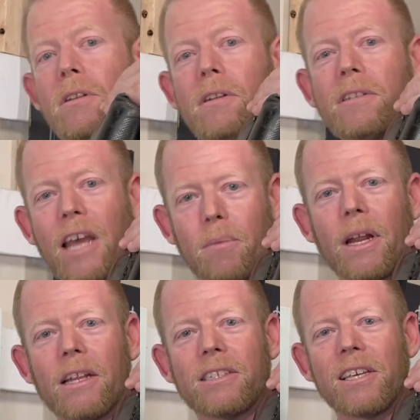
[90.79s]
10
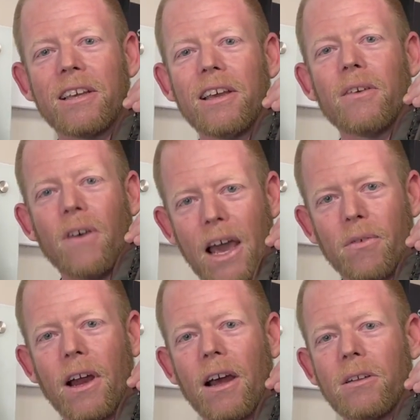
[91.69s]
minutes, 5
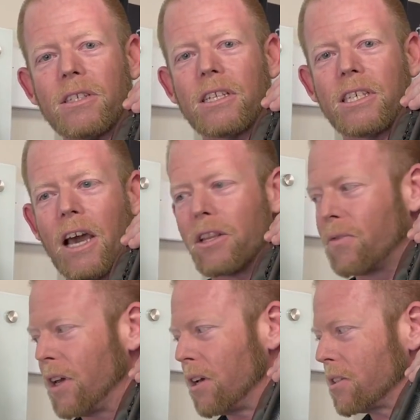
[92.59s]
rounds, and see how this
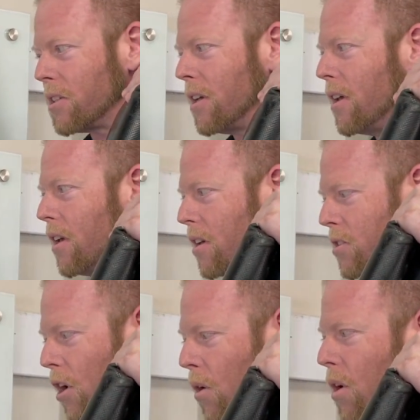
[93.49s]
feels.
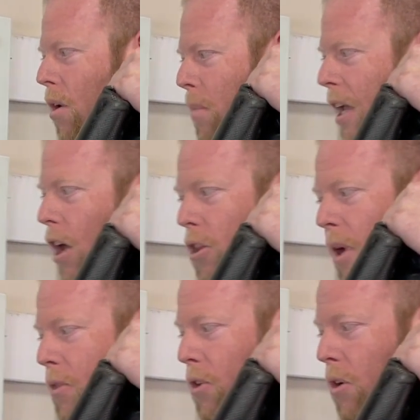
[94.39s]
So make it all the
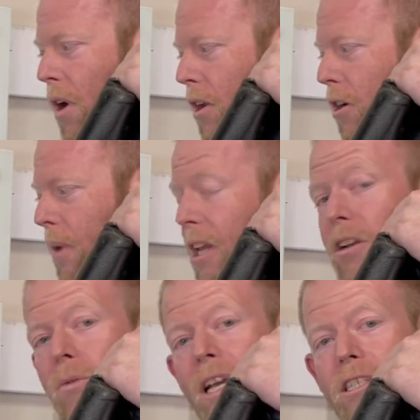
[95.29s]
way through, under a minute,
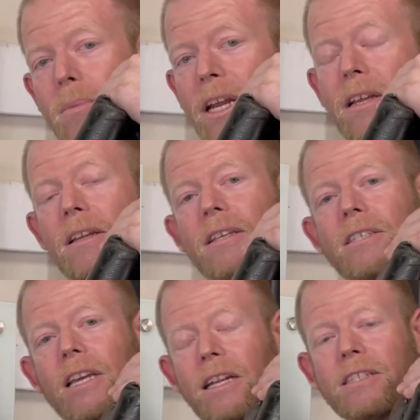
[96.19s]
rest a minute,
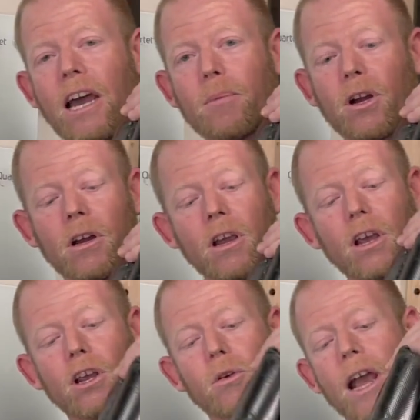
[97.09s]
set a timer,
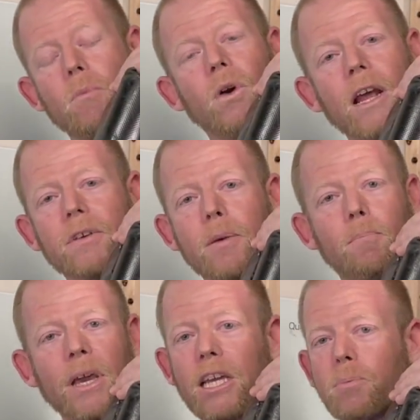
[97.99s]
grab whatever the
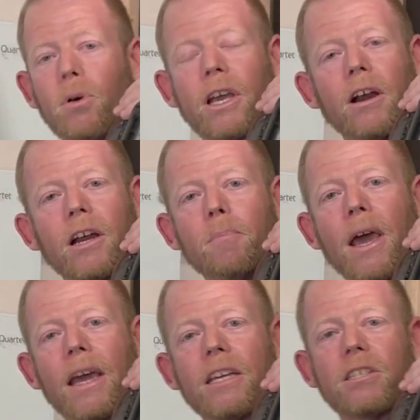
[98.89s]
biggest Bulgarian
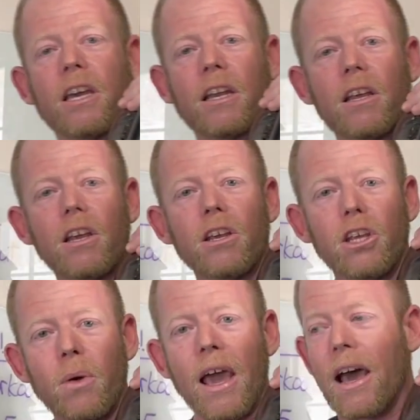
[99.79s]
bag is that
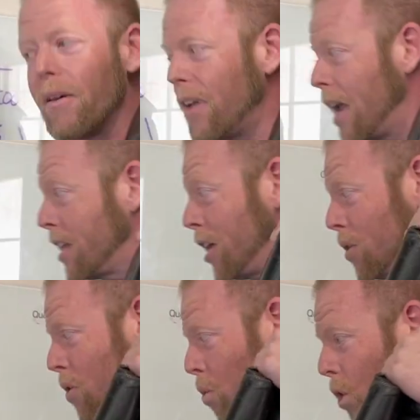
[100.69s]
you have and
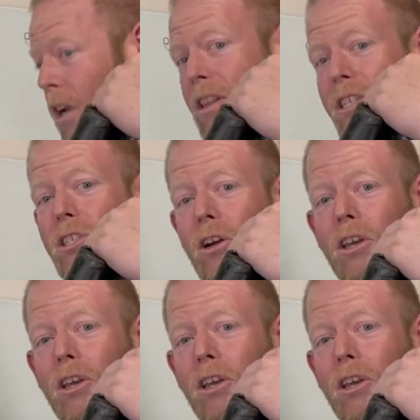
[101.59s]
can work this circuit